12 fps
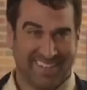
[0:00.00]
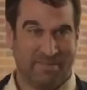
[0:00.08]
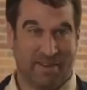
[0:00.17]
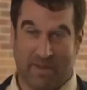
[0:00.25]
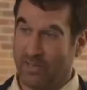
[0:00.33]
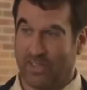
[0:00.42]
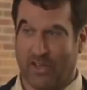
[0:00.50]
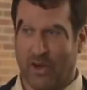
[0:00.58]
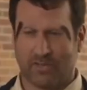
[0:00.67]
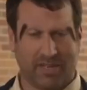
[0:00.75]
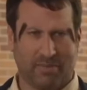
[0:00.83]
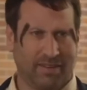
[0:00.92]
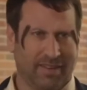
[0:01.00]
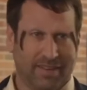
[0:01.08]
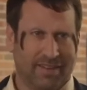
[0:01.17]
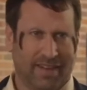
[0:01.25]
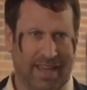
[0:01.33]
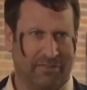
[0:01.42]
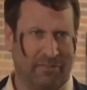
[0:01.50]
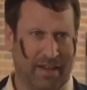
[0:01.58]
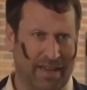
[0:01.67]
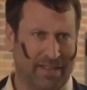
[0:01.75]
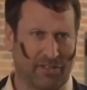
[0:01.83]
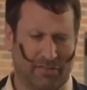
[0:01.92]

or they saw it for real.